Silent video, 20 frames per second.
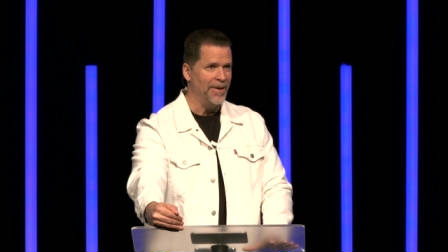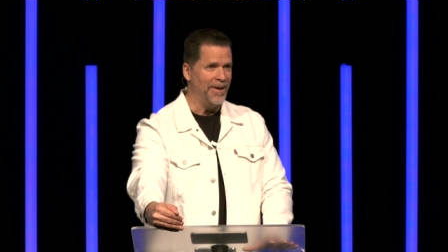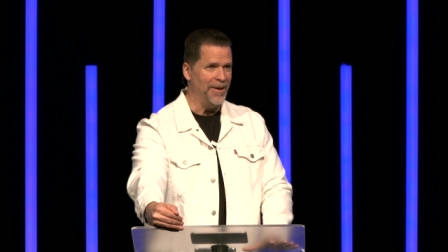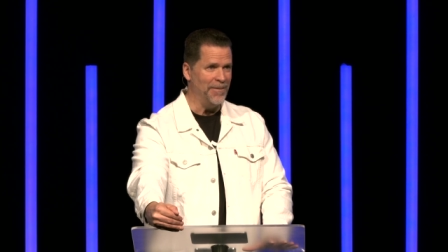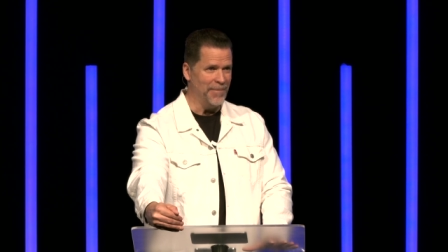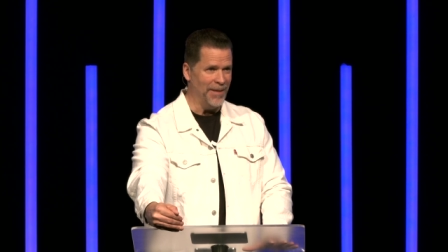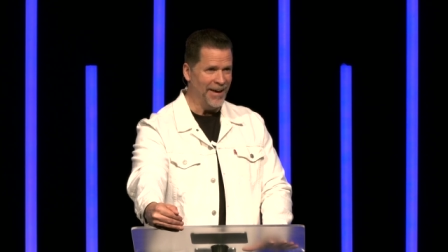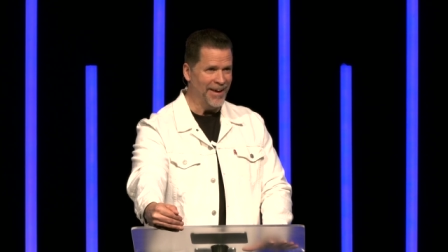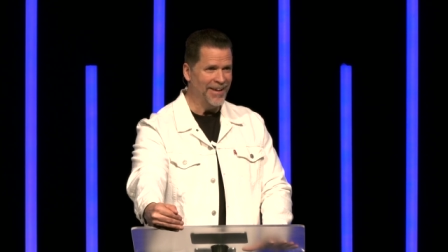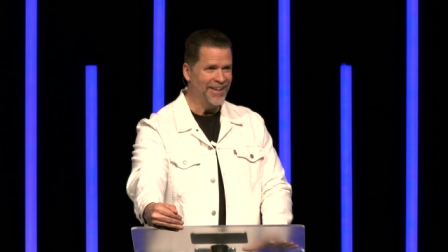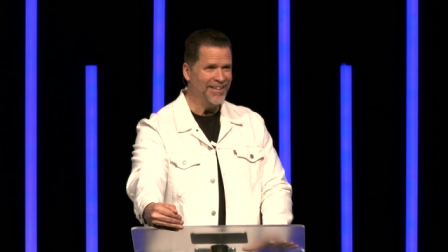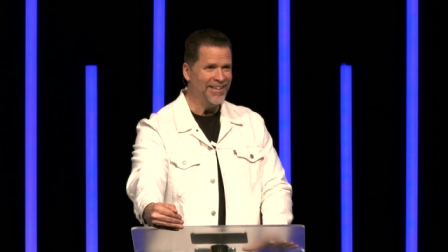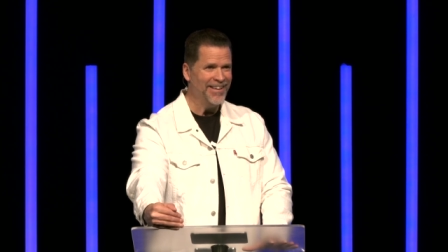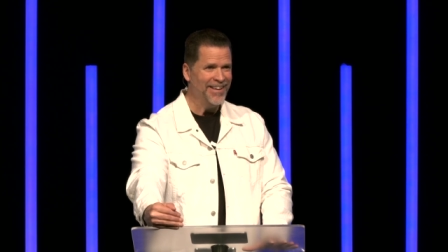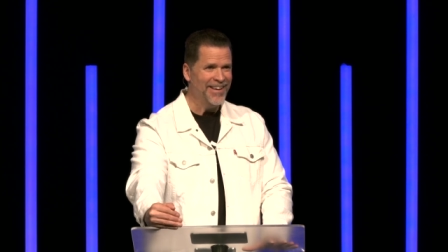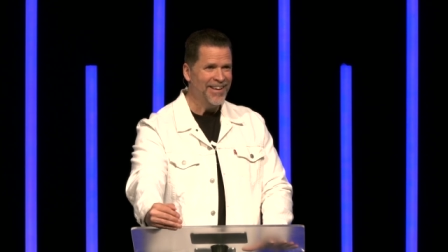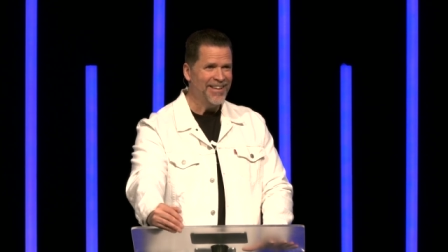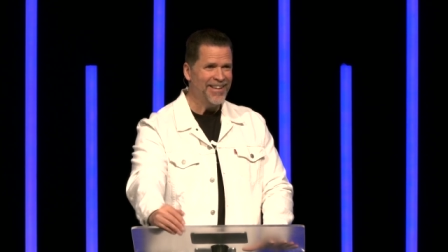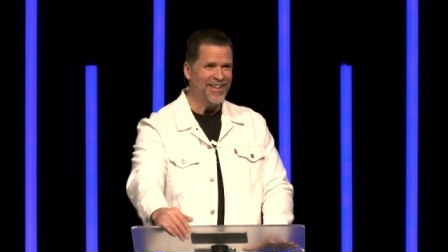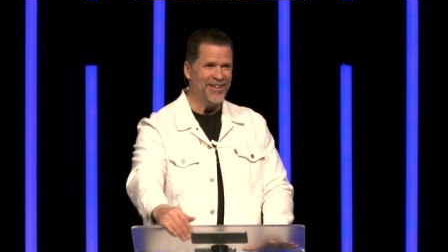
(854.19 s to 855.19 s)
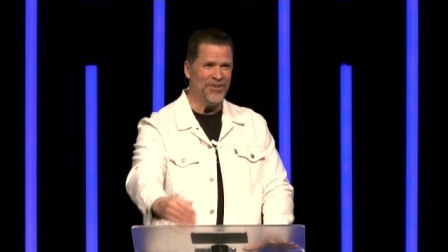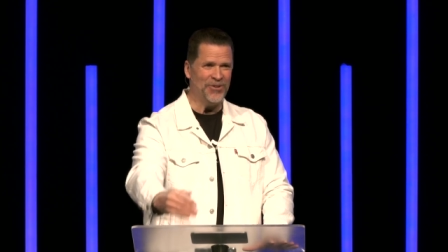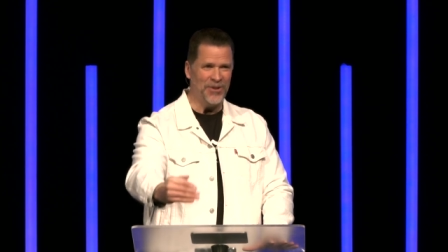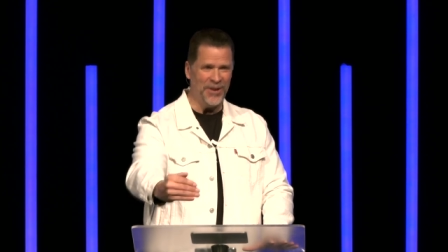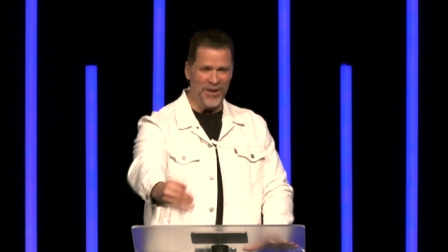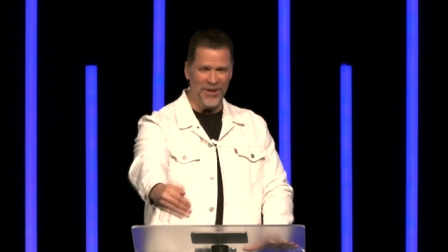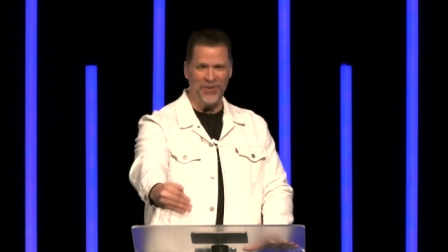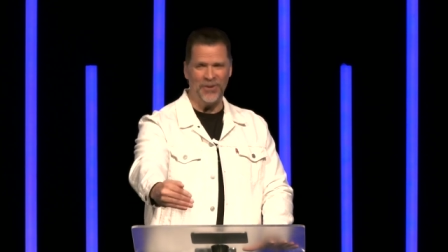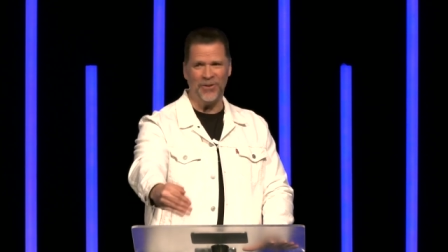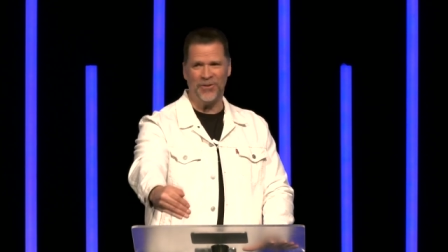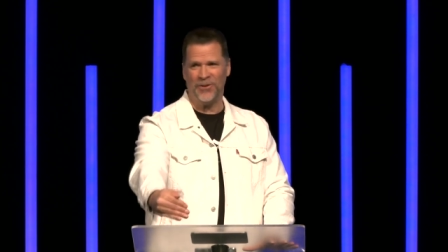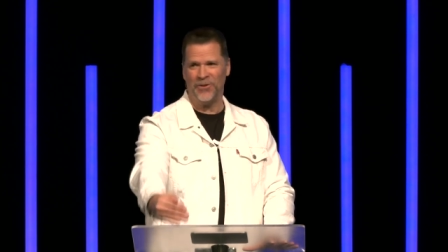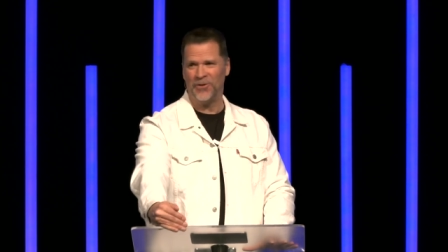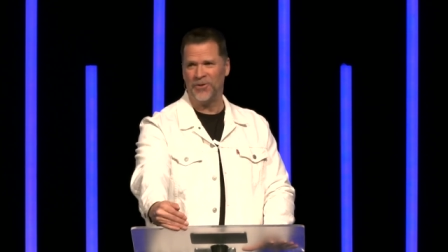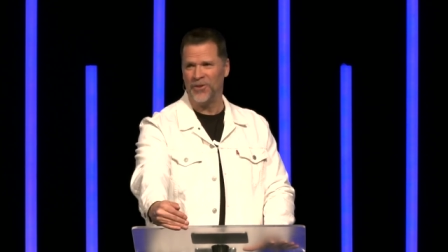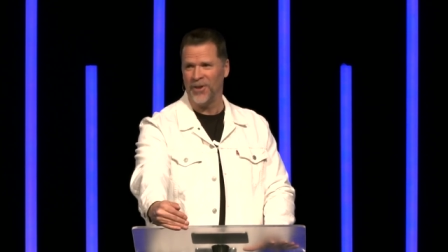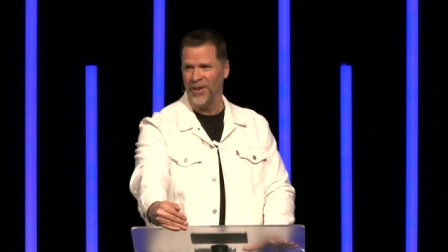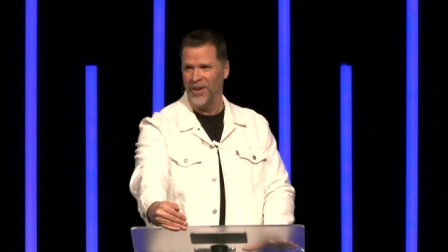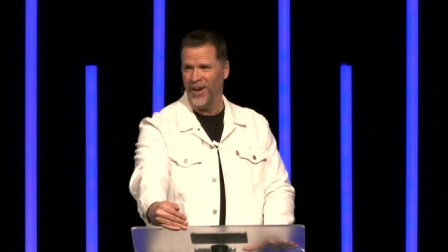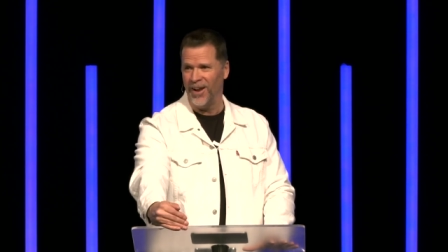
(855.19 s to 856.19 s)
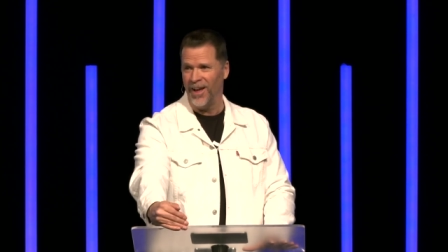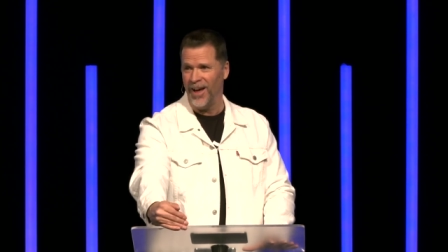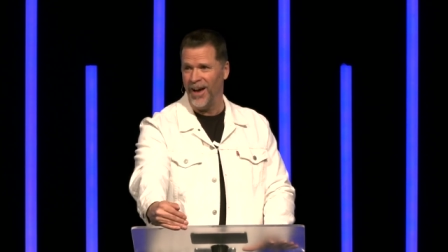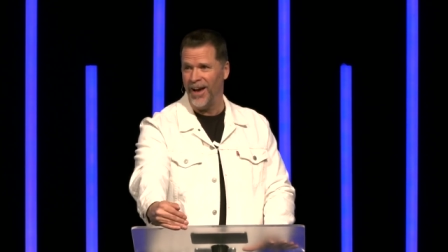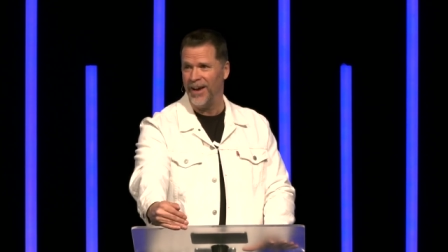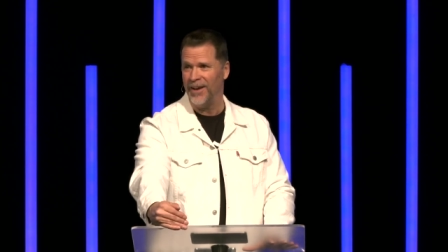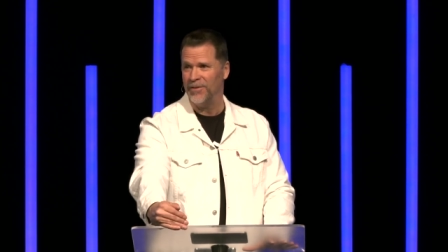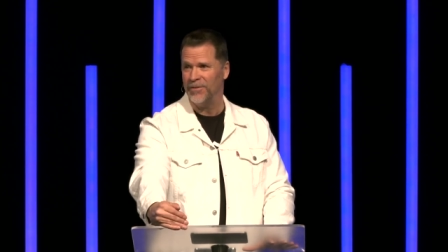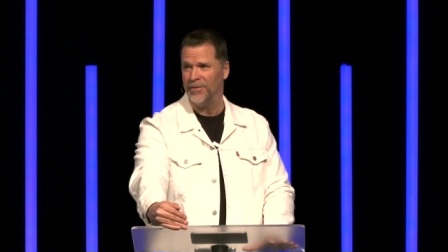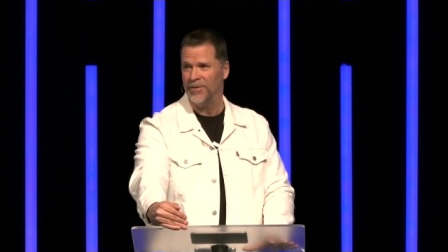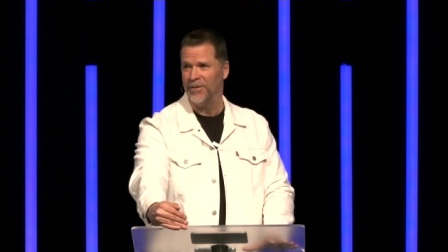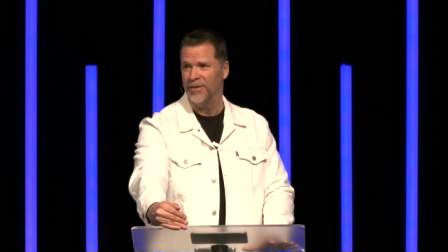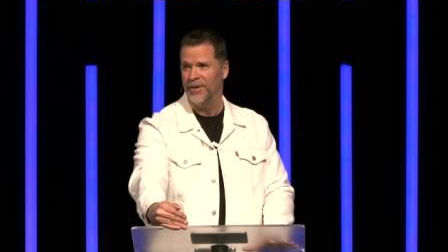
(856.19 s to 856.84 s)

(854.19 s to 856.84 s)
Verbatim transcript: Amen? Jesus is still alive